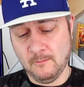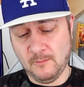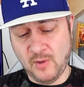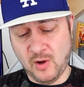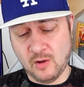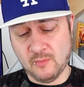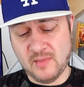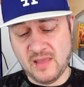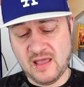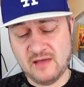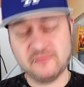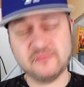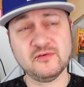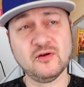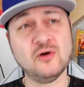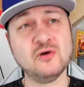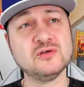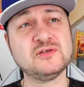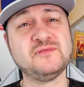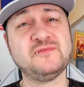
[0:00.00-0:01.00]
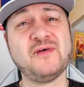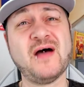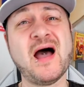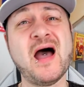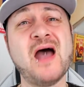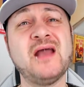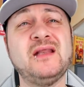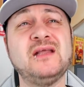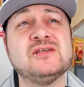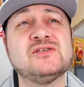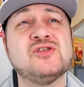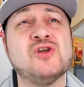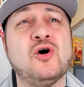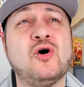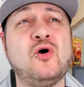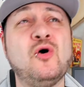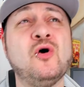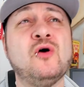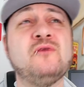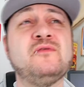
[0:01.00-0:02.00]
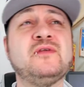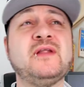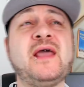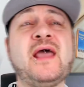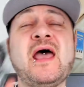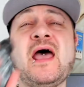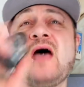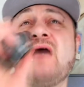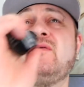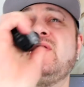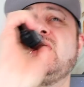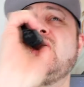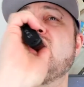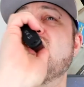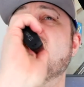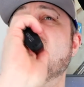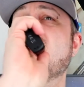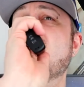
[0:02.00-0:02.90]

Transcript: Bottom airflow's fine, it's not overly airy.